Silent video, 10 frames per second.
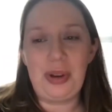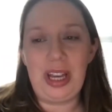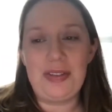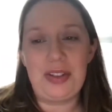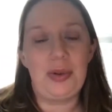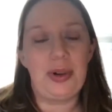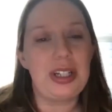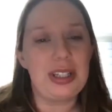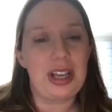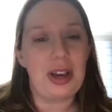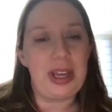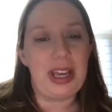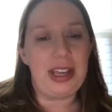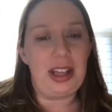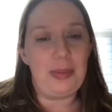we have some questions coming
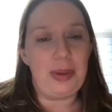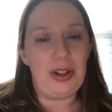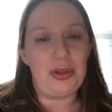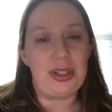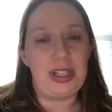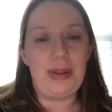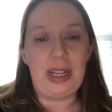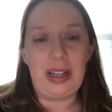in about Yosemite